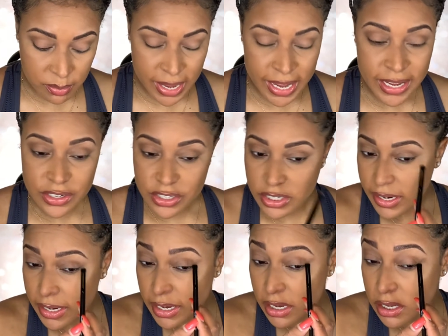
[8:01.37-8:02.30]
matte
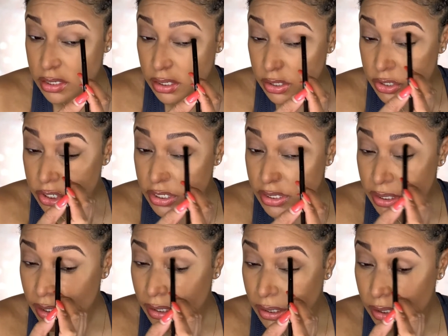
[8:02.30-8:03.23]
shades are just
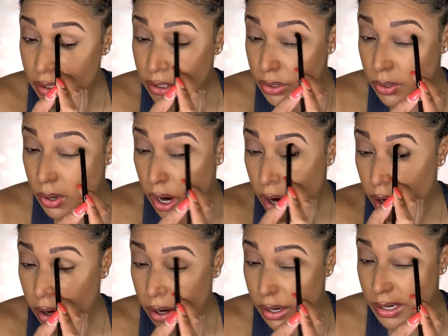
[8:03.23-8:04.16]
a little
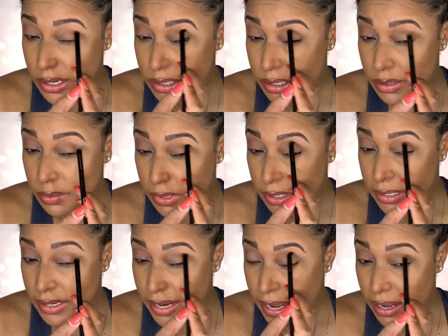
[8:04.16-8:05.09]
hard to
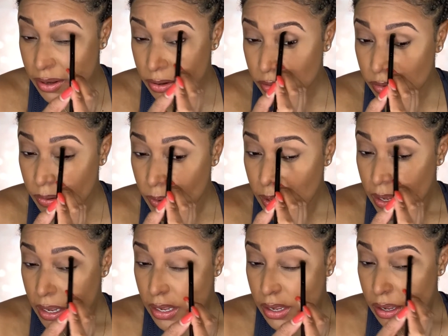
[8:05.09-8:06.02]
blend out.
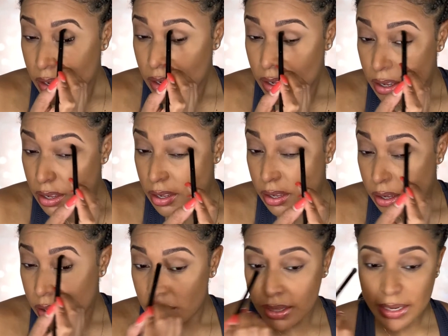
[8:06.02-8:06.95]

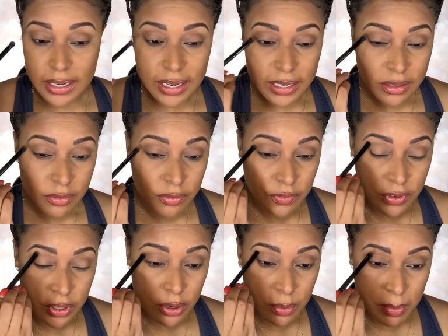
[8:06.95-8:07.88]
Like I can
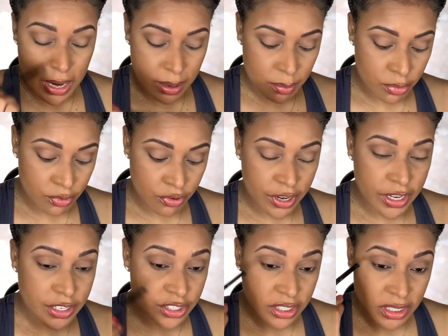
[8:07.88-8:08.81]
feel my
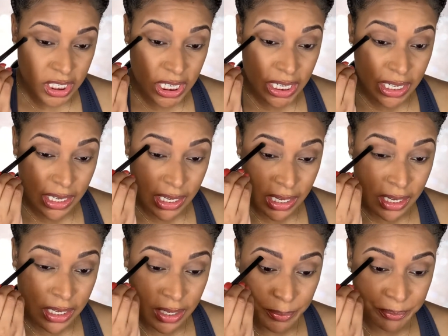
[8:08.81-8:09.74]
brush
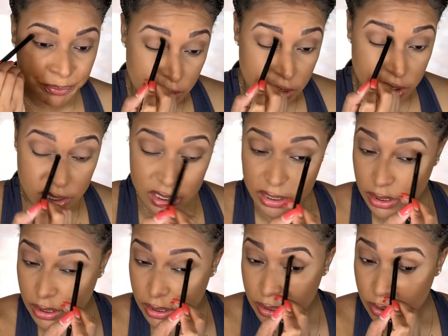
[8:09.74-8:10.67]
sticking. Just a
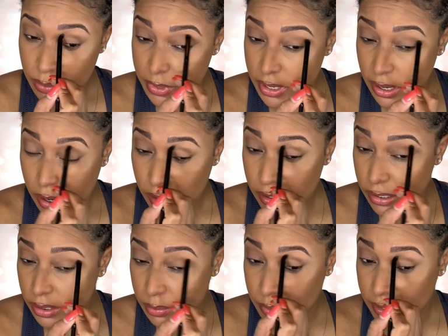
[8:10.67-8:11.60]
little bit harder
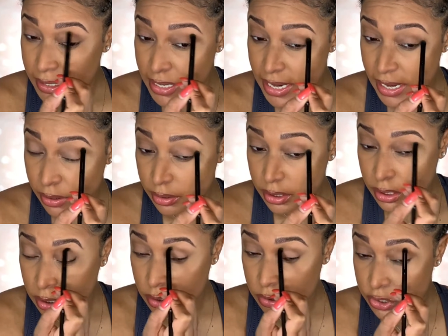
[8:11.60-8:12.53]
to blend out
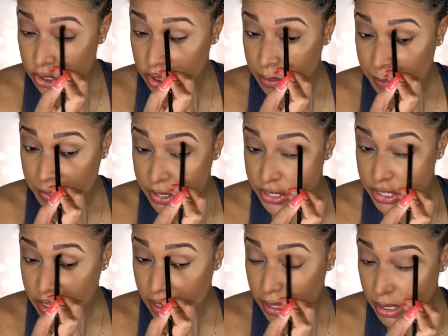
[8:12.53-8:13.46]
than those shimmer
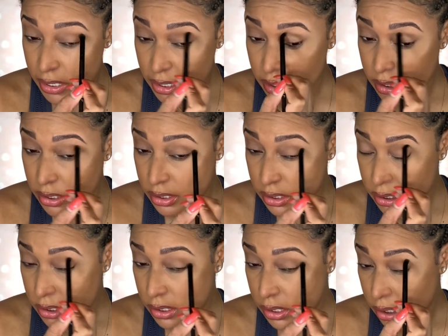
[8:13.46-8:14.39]
shades.